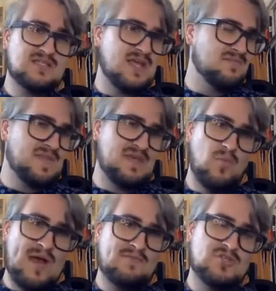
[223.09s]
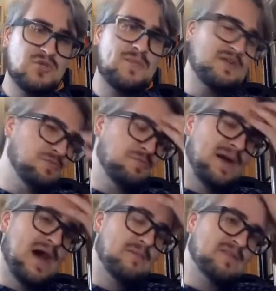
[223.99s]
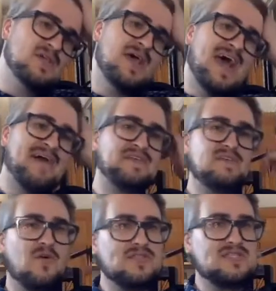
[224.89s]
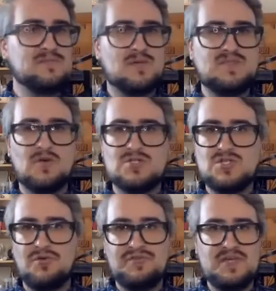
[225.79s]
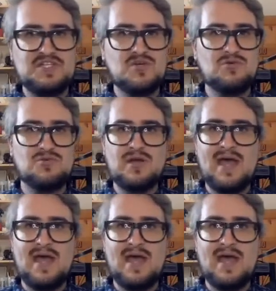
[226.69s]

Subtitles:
They're 1 or 2 bedroom apartments, and sometimes they've got 2 or 3 children.